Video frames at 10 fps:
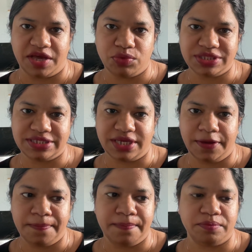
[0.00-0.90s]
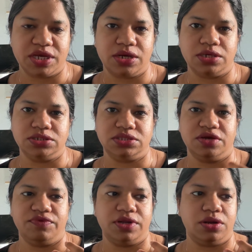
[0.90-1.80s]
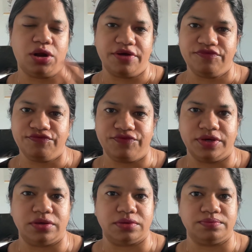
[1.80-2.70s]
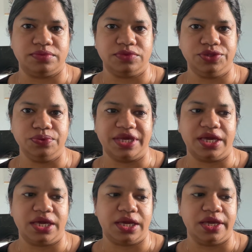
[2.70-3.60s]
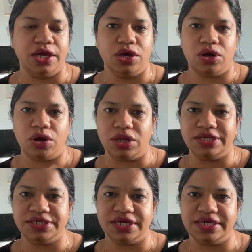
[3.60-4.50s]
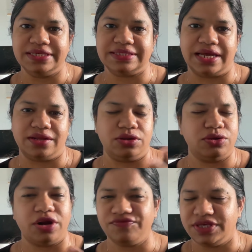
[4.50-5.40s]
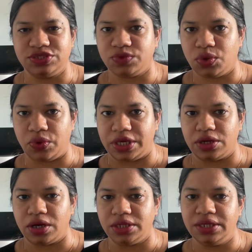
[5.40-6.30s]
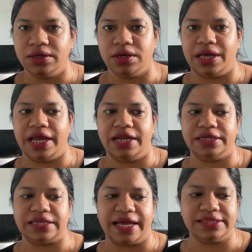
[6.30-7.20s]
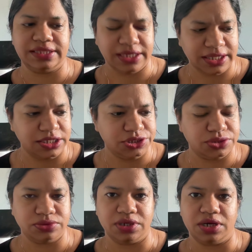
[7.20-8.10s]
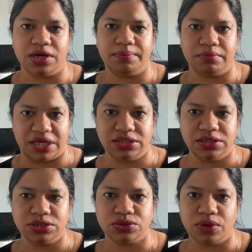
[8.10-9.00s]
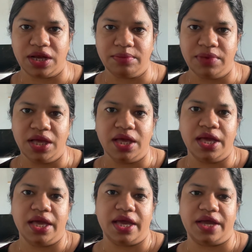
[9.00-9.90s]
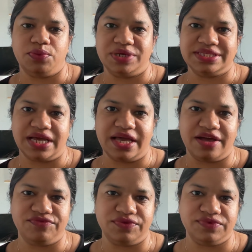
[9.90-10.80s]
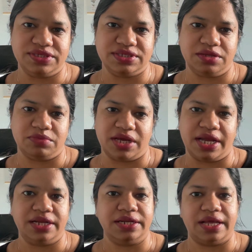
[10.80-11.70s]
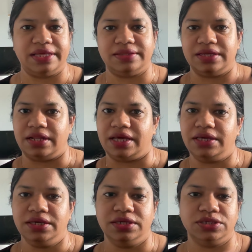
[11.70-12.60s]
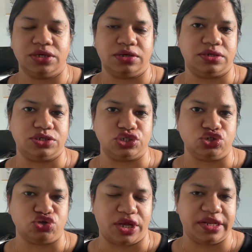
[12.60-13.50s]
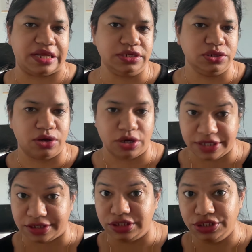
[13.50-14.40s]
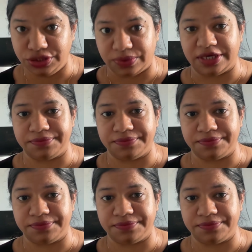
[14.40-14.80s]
would say, because there were a lot of UK holidays and a lot of things were going on. And I think it took a month to come. And once I have the visa in my hand, and then I joined at Oracle UK.